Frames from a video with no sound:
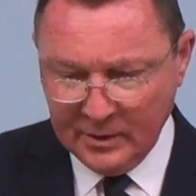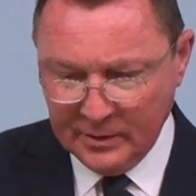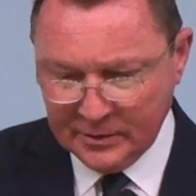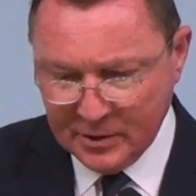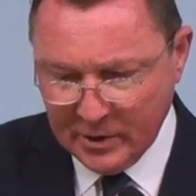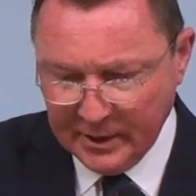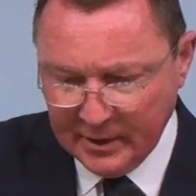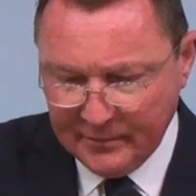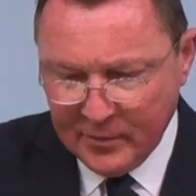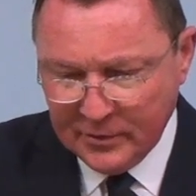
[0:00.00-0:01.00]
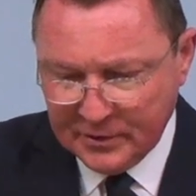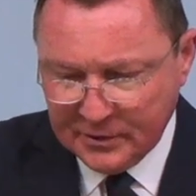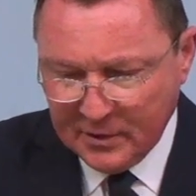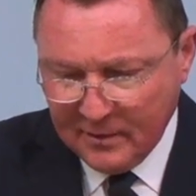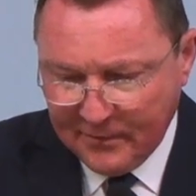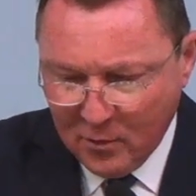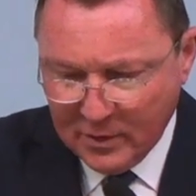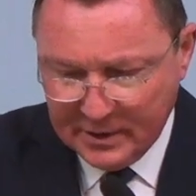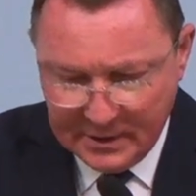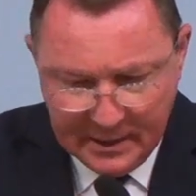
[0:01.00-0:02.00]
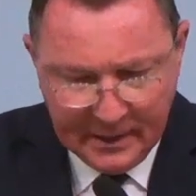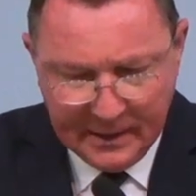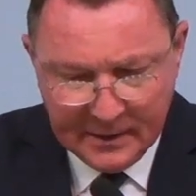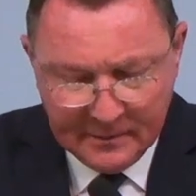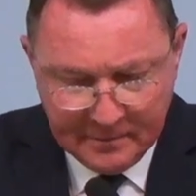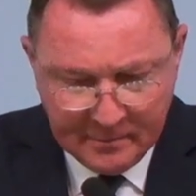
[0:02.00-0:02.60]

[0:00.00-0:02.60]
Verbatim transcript: starting at verse 14.